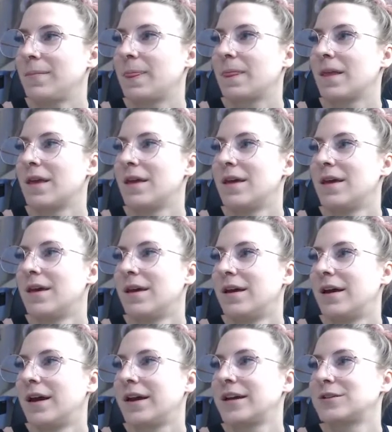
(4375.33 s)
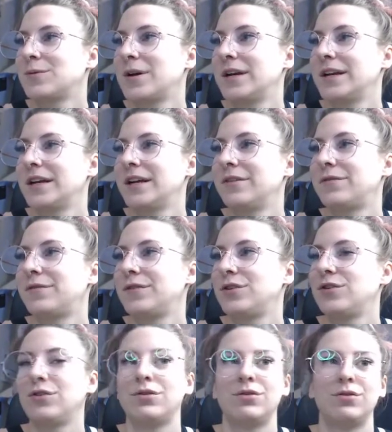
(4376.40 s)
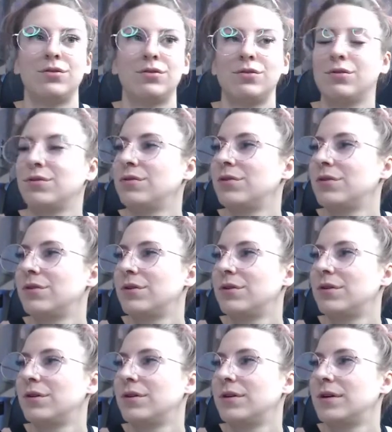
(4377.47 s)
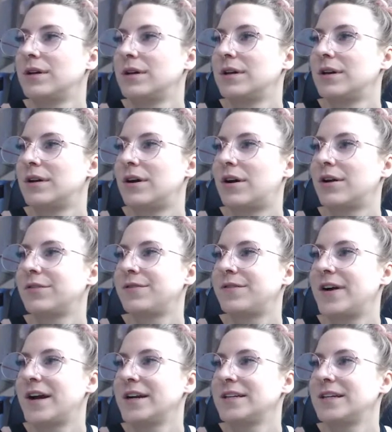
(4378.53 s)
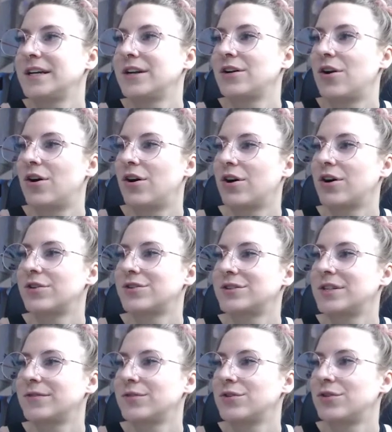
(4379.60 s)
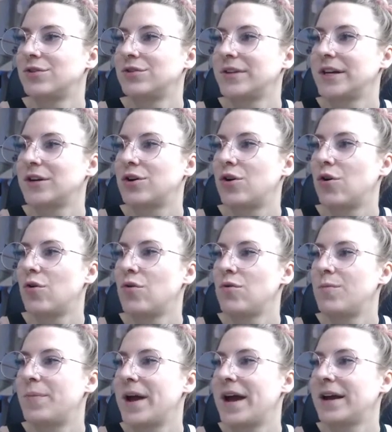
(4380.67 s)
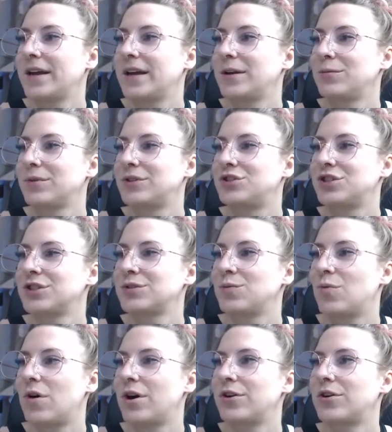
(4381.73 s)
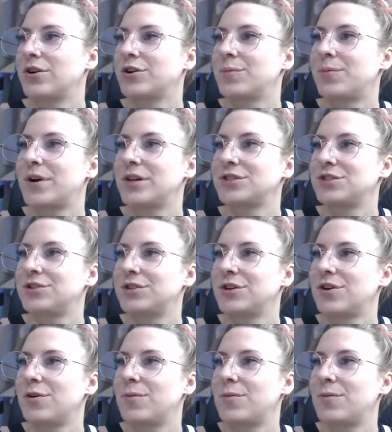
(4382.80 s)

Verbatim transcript: but. And guess what? If you are finding it hard or difficult, like go back in with just water on your brush and you can go